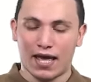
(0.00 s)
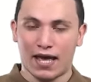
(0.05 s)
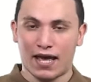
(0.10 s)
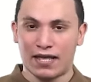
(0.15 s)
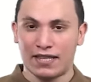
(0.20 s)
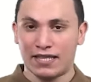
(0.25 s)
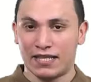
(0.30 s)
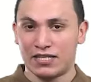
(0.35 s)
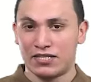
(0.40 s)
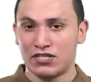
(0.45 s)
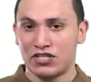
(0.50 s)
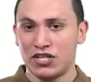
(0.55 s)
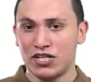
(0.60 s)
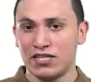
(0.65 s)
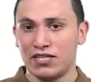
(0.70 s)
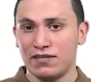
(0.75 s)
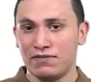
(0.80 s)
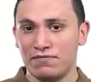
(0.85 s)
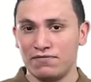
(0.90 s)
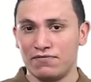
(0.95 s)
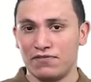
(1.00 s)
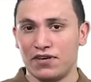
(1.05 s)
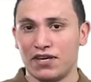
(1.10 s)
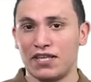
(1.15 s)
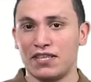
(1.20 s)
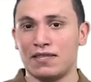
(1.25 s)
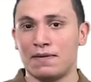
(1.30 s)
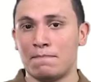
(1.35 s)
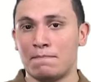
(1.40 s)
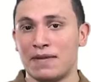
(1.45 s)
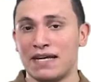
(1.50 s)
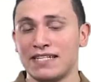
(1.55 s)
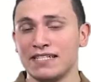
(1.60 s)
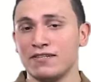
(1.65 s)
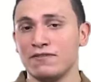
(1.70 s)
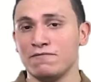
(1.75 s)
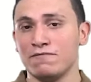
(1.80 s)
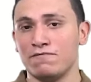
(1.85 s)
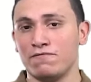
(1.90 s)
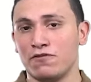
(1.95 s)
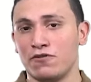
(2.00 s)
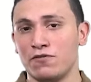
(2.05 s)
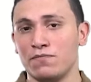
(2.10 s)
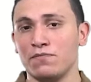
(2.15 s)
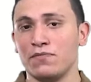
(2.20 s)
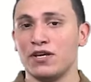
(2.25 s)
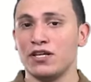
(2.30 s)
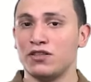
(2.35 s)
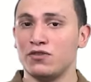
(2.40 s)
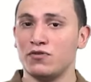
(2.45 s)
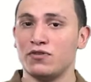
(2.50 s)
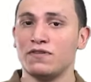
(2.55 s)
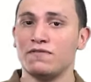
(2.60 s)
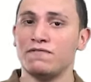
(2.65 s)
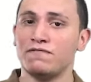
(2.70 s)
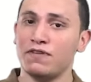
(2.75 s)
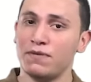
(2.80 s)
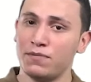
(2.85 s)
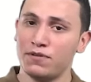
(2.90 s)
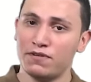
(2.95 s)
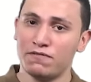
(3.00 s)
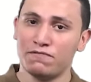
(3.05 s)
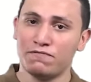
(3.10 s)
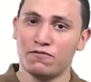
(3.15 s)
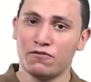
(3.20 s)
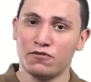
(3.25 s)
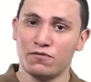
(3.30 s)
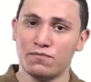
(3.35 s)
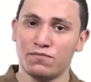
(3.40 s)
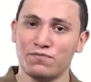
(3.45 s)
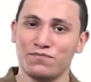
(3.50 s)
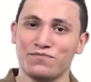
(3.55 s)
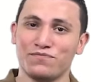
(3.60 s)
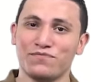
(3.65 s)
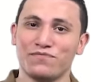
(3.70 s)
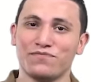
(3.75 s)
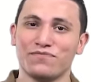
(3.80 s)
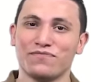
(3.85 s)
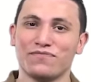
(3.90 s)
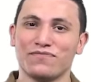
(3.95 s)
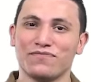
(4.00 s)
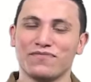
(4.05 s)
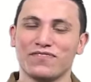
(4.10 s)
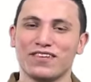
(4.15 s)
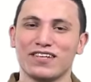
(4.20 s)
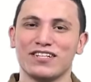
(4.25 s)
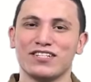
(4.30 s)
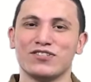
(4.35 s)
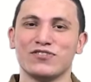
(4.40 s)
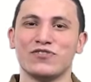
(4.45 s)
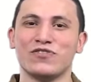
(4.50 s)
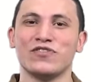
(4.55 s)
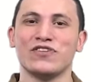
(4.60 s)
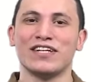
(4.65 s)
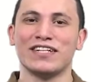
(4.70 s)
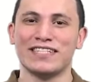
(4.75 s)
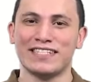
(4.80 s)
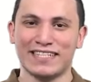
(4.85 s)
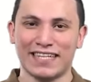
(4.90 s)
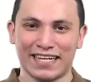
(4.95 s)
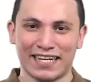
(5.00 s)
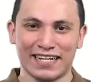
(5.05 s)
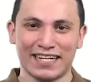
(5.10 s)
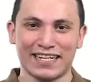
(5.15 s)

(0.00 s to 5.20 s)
an adjective in the masculine form into the feminine form. So let's take an